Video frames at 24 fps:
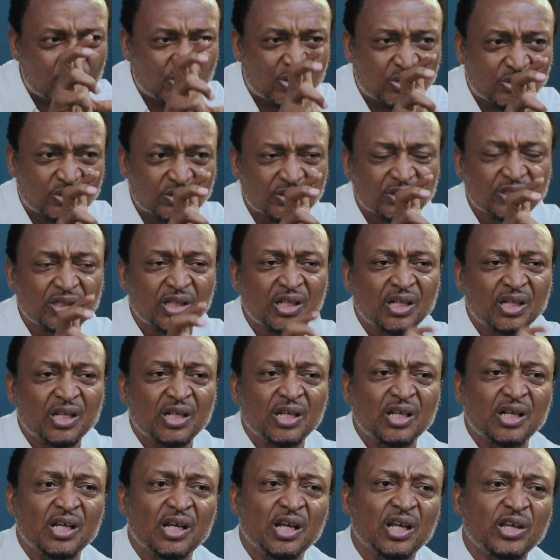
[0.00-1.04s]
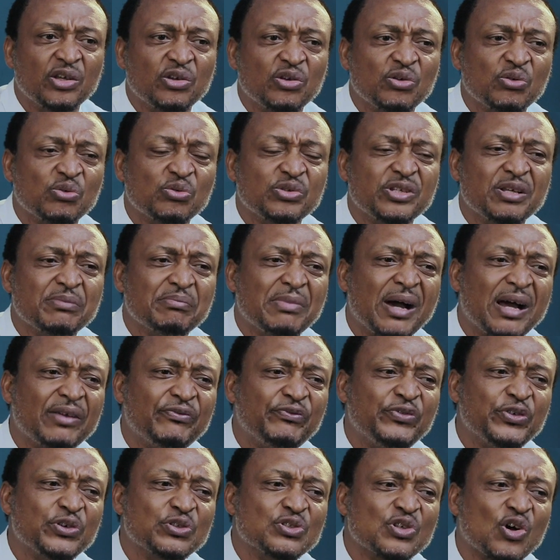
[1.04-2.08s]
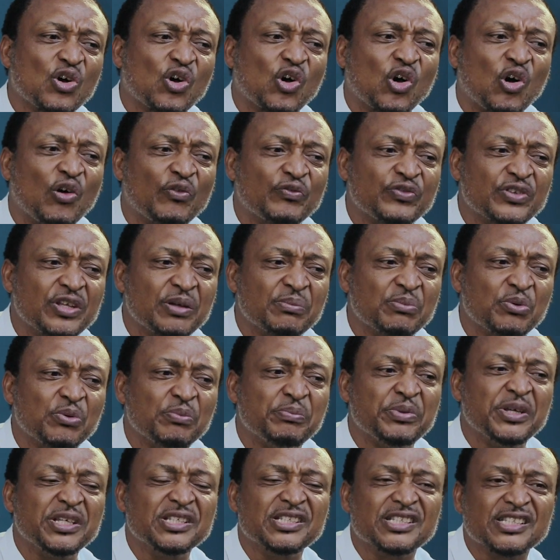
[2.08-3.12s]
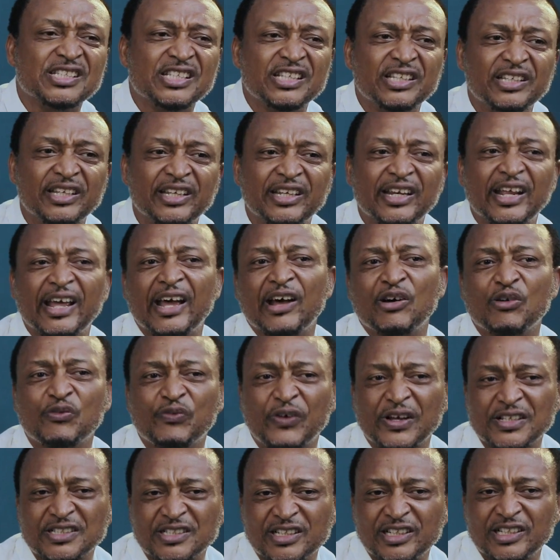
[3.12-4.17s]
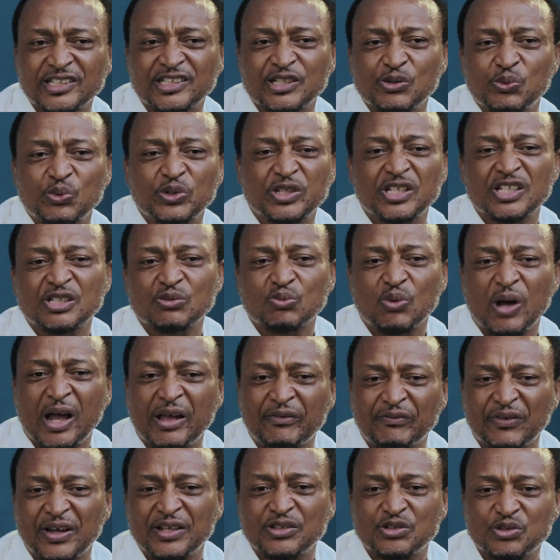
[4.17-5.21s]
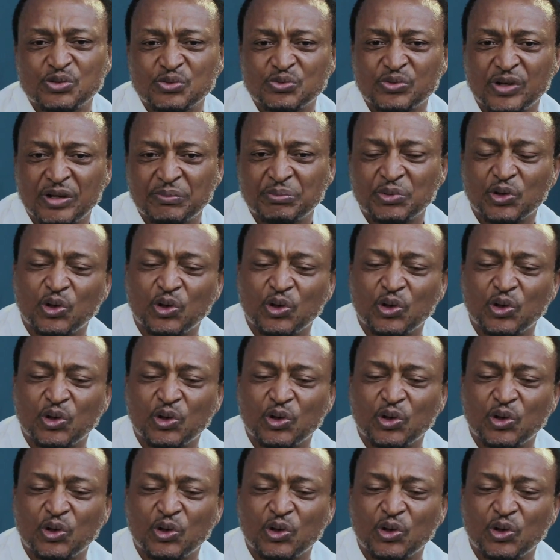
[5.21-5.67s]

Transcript: role, the man feels uncomfortable being seen in a health facility with his wife and children,